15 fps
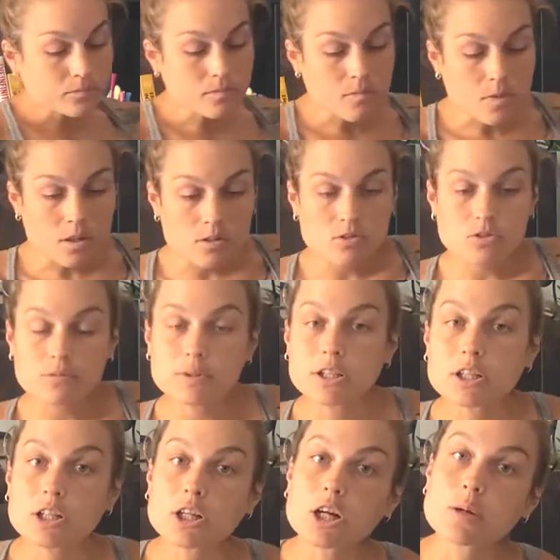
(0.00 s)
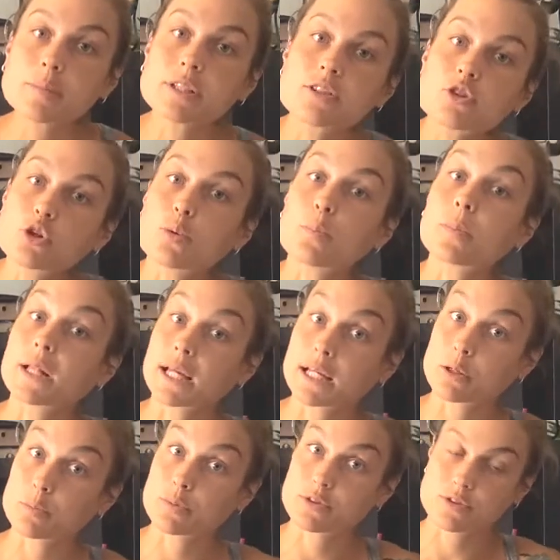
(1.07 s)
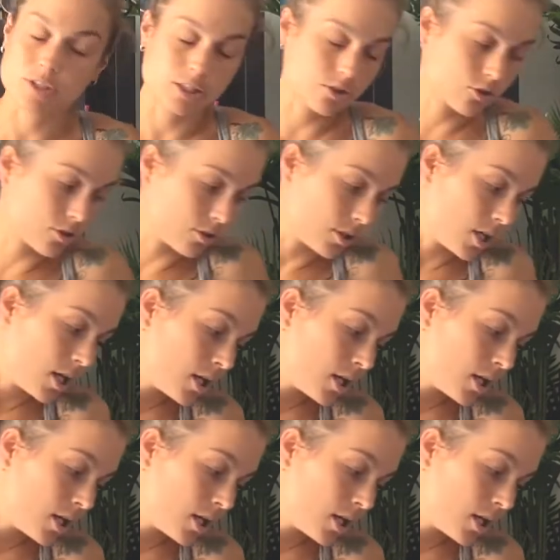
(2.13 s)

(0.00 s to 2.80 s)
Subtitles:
So we're gonna come into plank position.